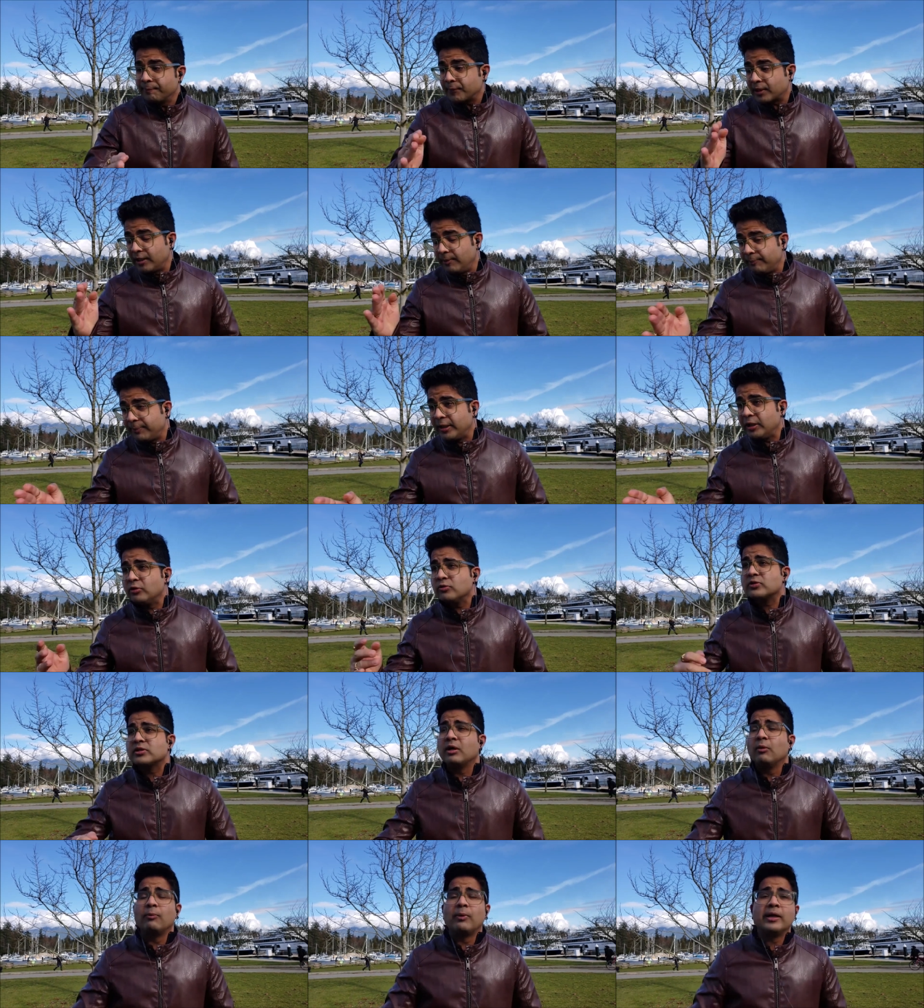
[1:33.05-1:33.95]
compared to
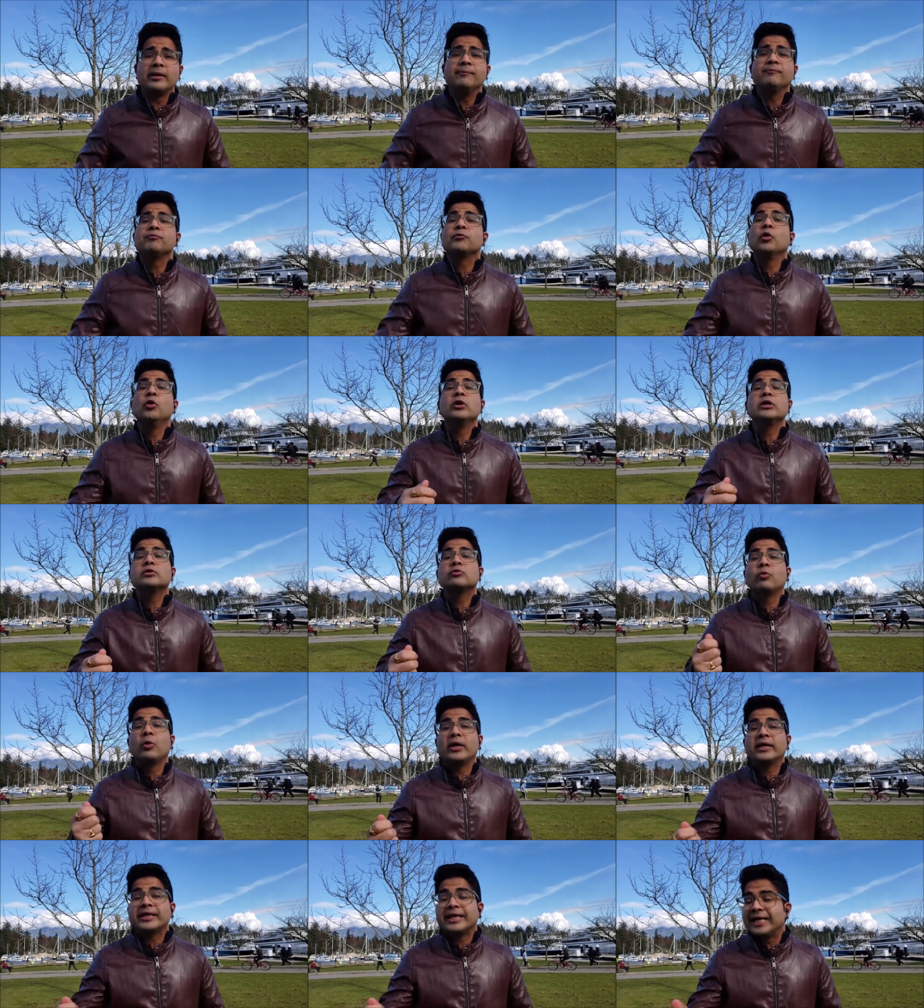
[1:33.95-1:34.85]
someone who is
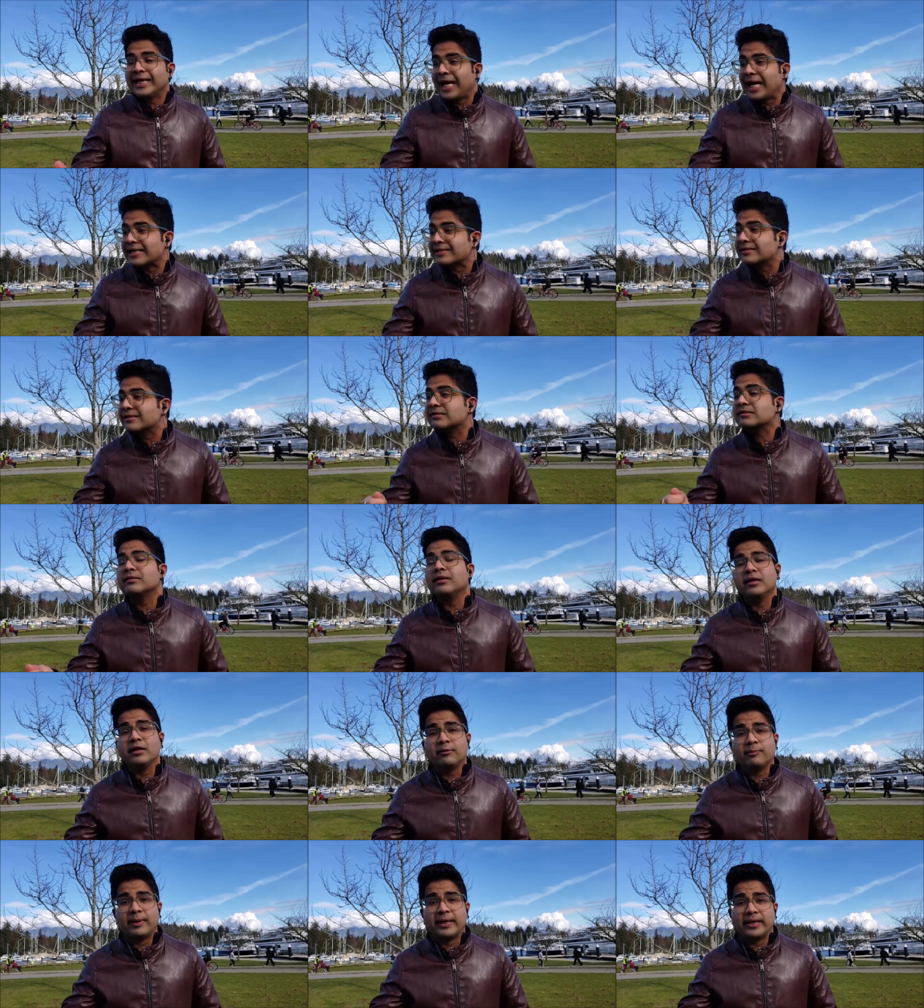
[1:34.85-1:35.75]
working as a
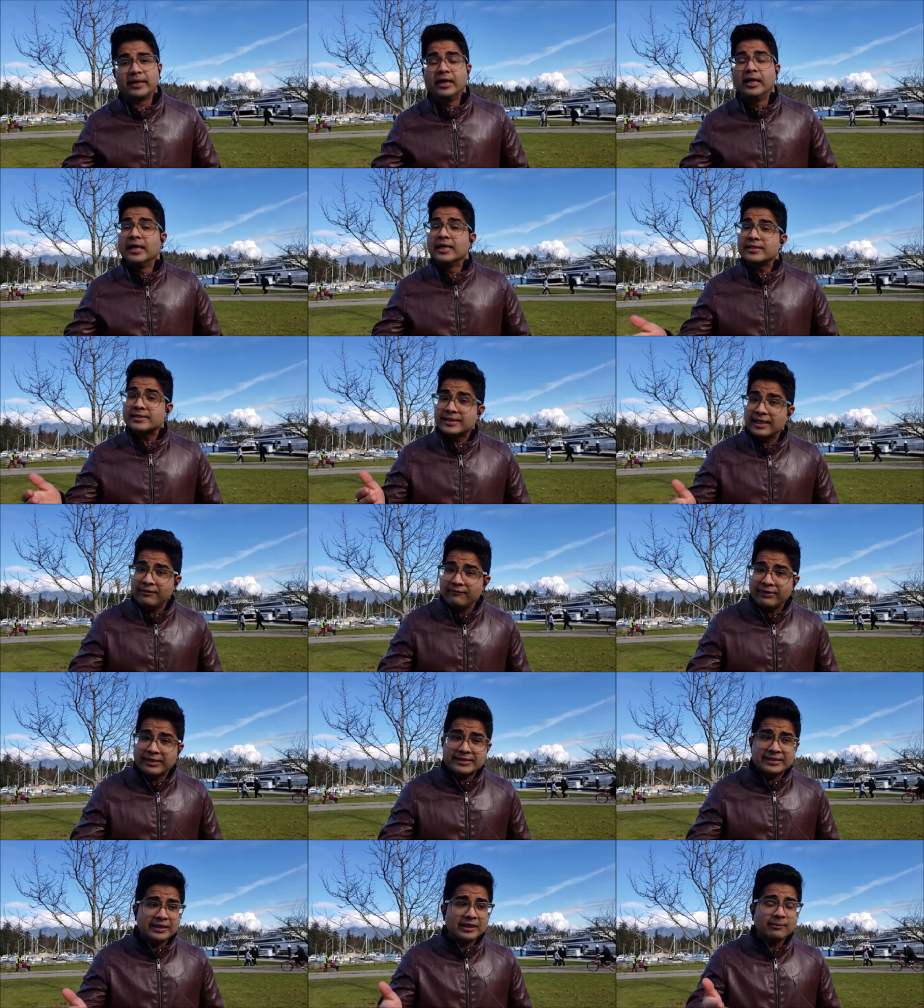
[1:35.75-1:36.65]
stuntman. Same
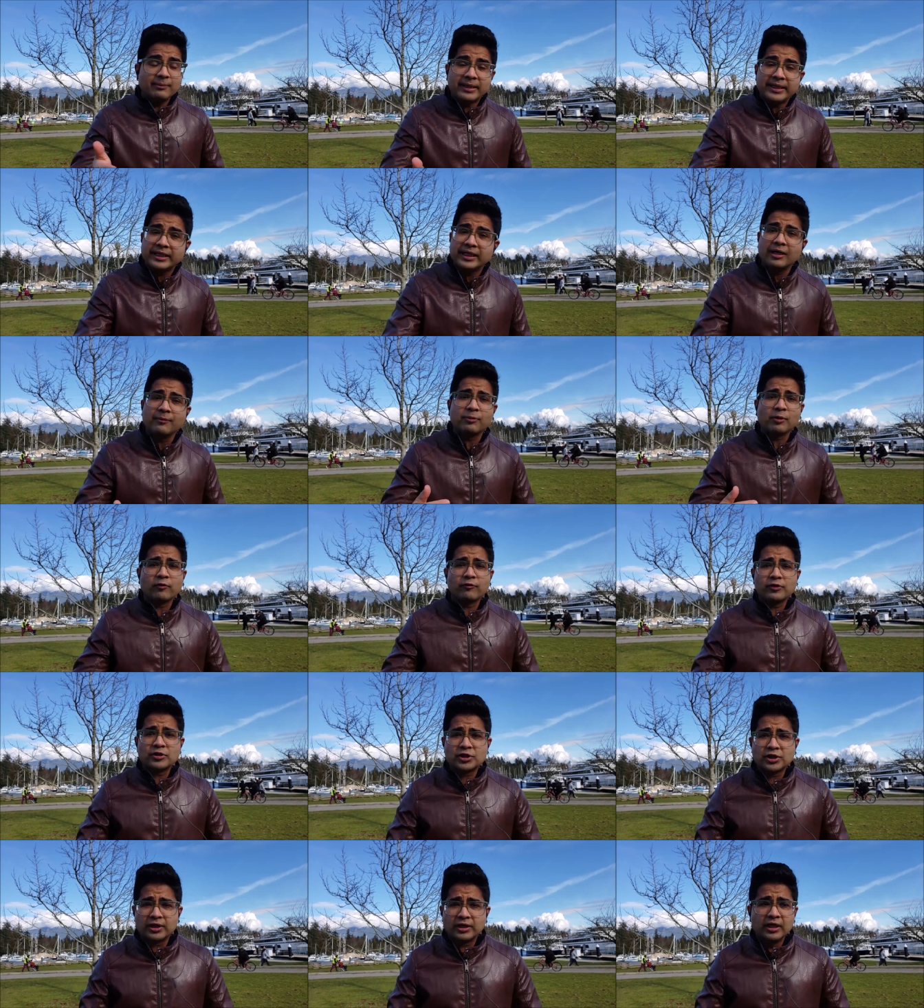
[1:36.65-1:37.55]
ways in the medical
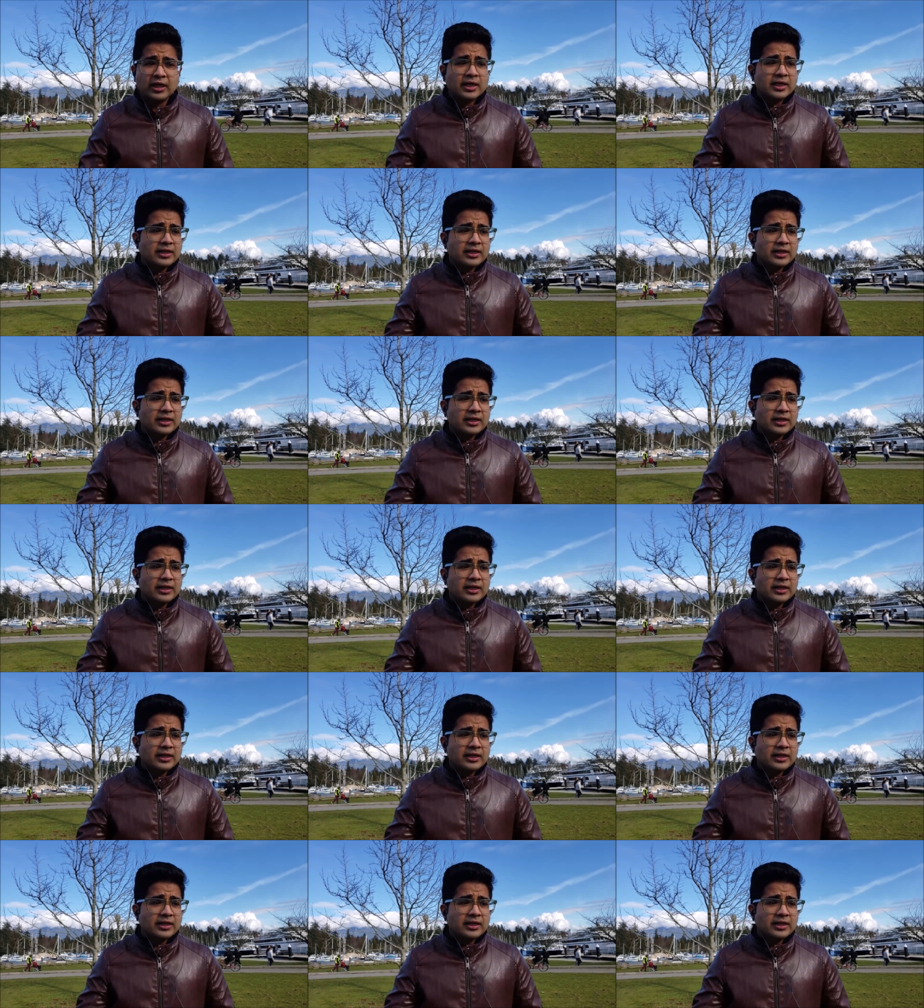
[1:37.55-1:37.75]
profession,